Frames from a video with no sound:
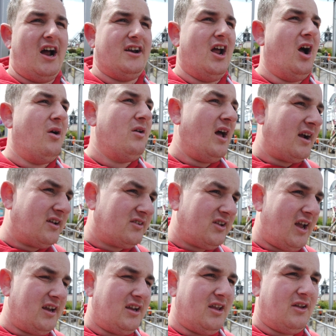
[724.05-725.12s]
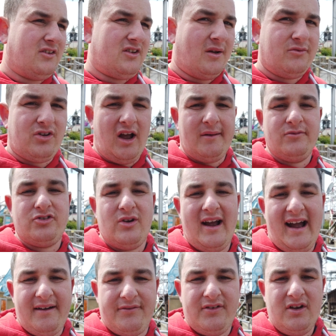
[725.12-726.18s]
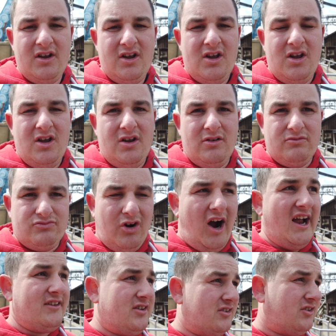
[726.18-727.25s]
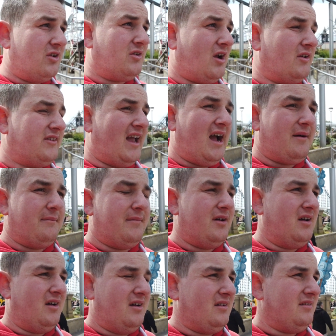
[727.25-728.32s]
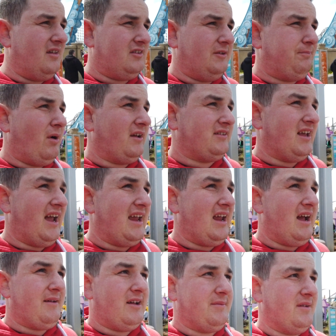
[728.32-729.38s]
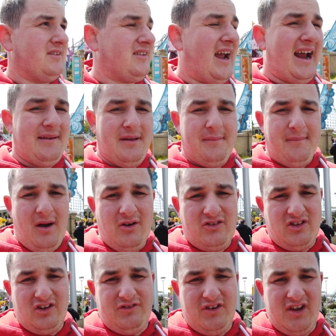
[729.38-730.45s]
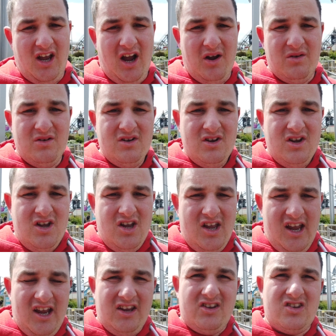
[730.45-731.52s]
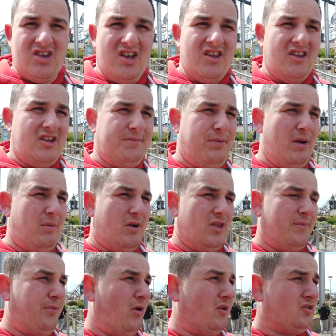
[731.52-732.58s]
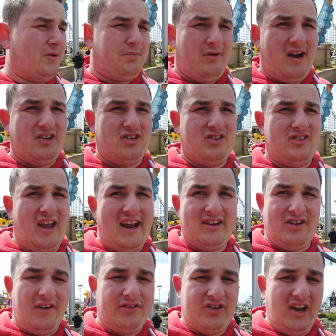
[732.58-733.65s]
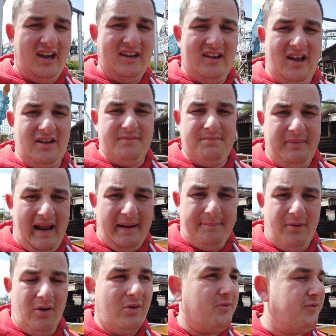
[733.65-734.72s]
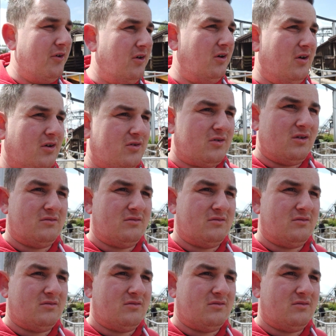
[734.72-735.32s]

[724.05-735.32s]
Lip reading: I know, like I say, you know, sometimes you have rides that do go down, but this is what I say, and I've been saying that most of this video is this is probably one of the poorest operation days I've seen at Blackpool for,